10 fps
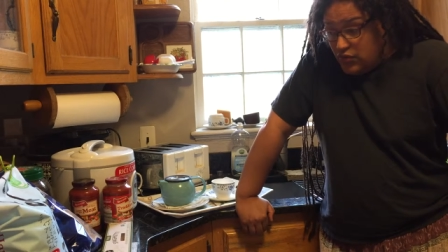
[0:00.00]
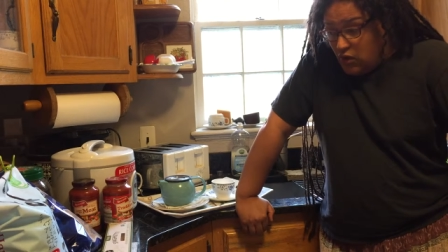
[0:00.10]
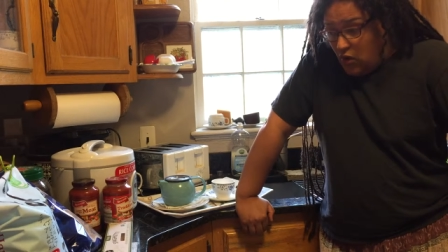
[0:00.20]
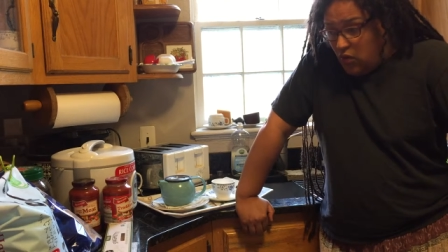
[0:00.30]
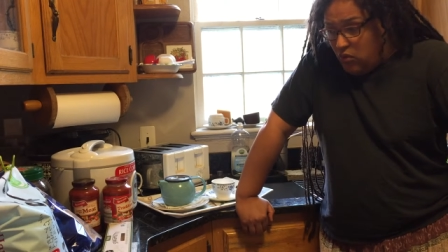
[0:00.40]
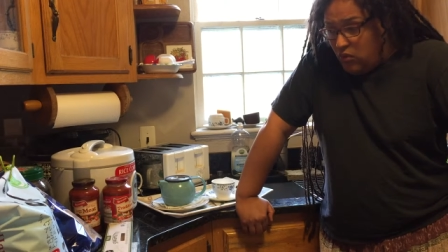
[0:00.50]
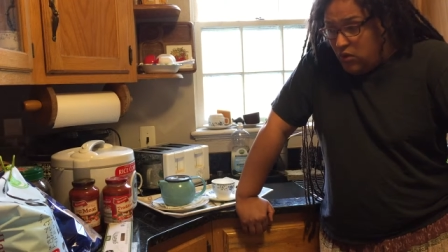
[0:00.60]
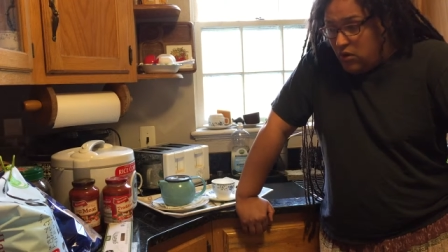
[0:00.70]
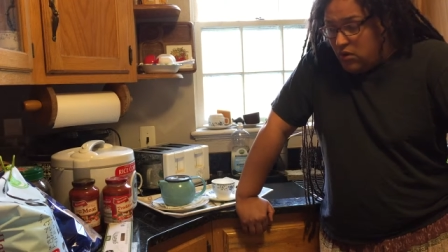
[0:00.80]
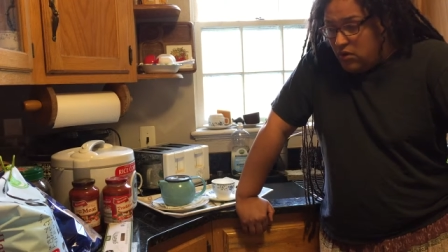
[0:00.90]
So,
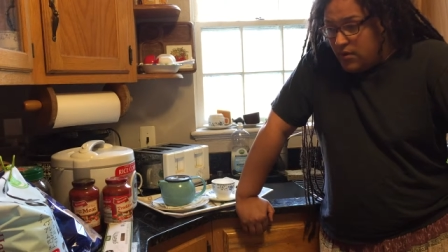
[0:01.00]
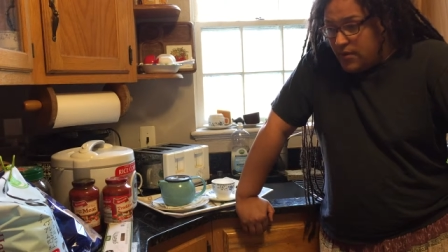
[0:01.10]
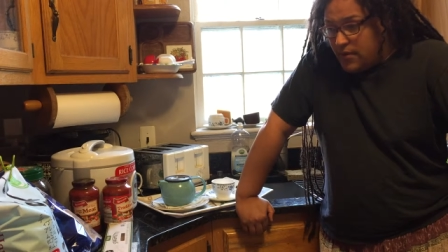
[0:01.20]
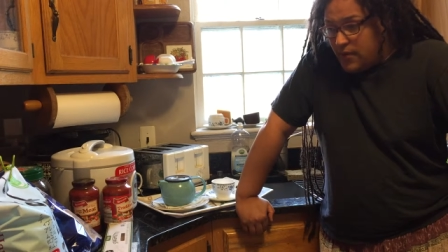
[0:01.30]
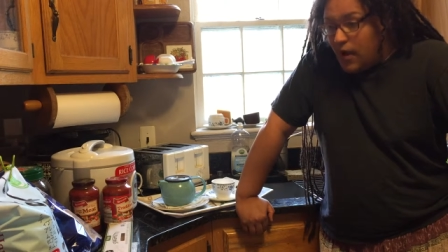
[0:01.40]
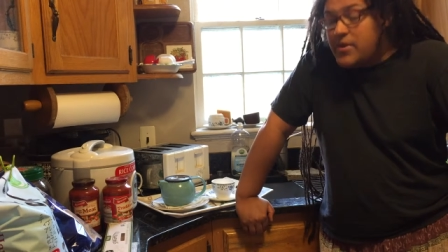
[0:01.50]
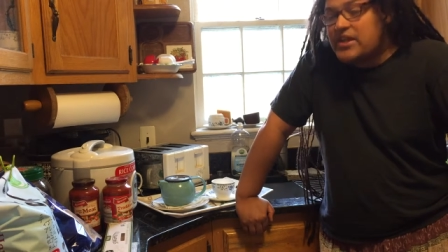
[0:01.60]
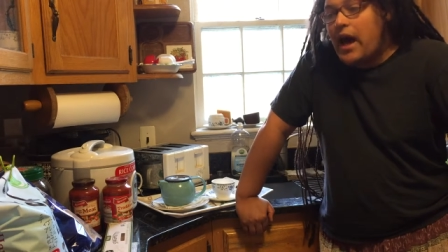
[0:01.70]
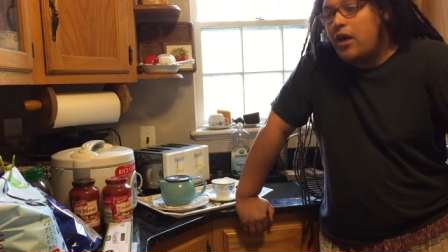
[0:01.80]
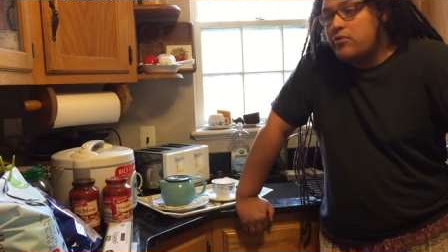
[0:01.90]
I
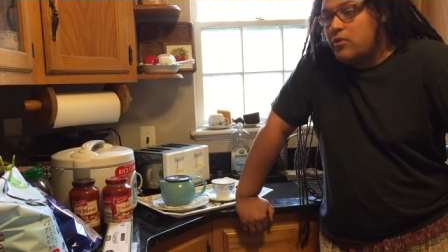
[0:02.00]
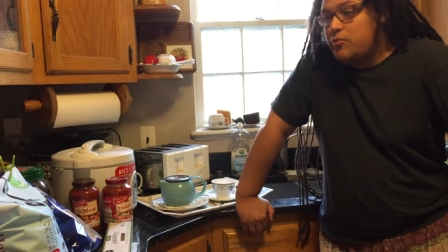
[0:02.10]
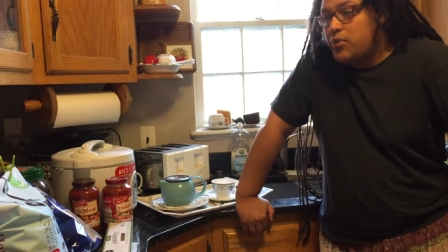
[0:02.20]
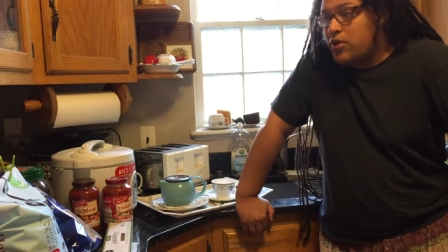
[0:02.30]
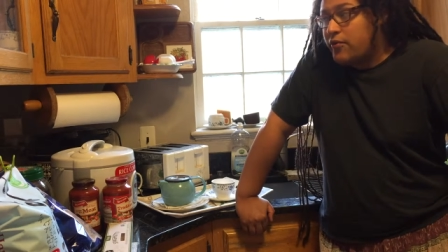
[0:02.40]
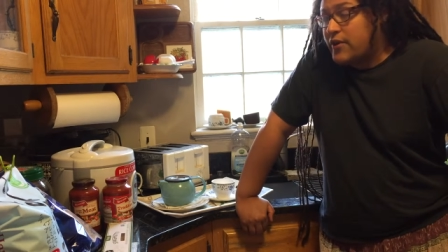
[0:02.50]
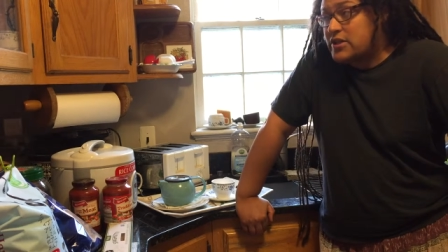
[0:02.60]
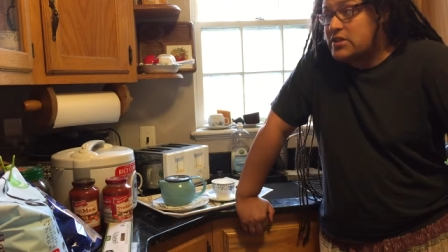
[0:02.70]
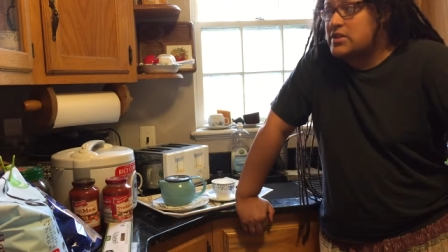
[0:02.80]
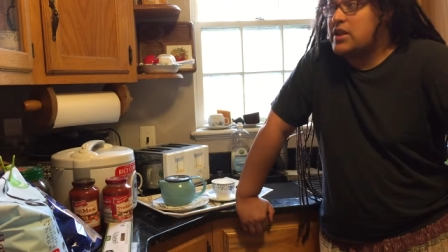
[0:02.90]
mean, not
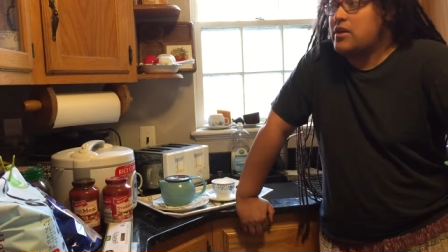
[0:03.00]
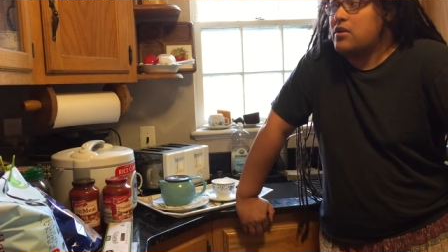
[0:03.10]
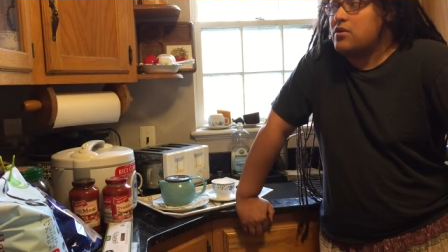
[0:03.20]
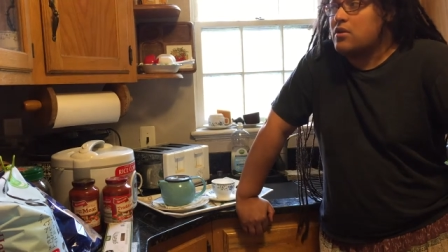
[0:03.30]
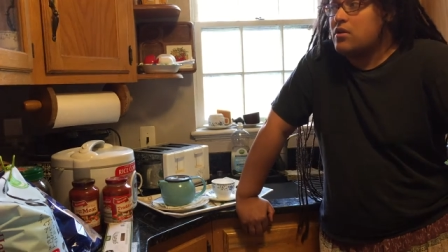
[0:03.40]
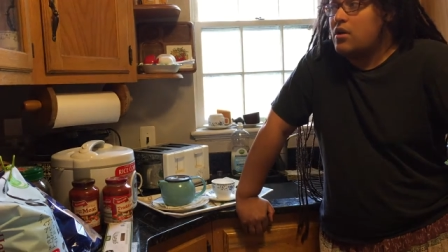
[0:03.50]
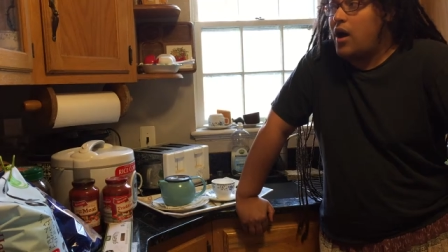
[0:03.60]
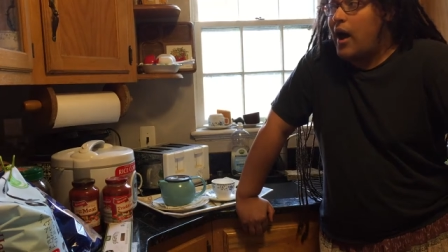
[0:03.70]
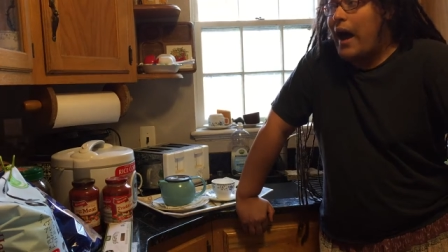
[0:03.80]
perfect skill.